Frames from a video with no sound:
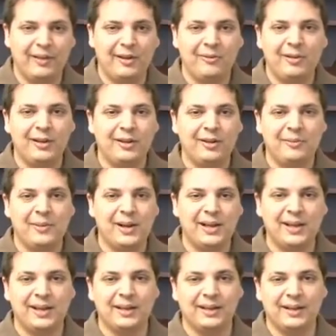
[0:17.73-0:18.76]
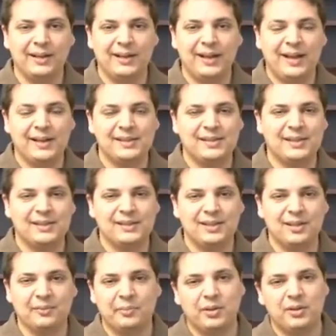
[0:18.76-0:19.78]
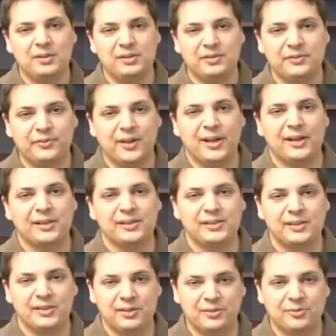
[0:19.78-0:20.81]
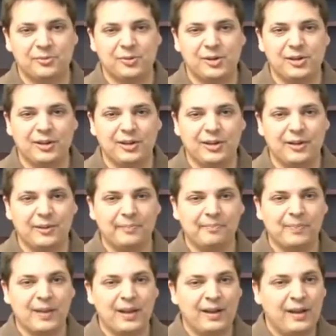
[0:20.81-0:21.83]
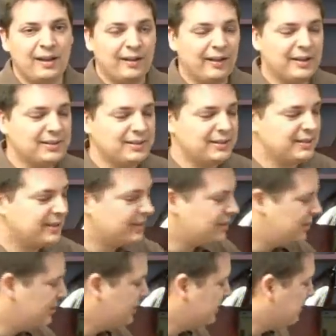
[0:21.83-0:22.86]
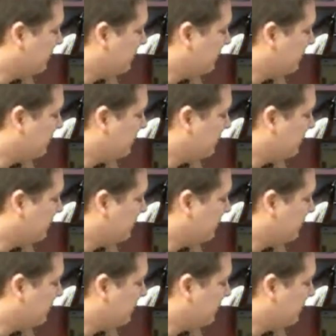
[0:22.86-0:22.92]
That way nobody can get access to the personal files that you were working on. I suggest you use a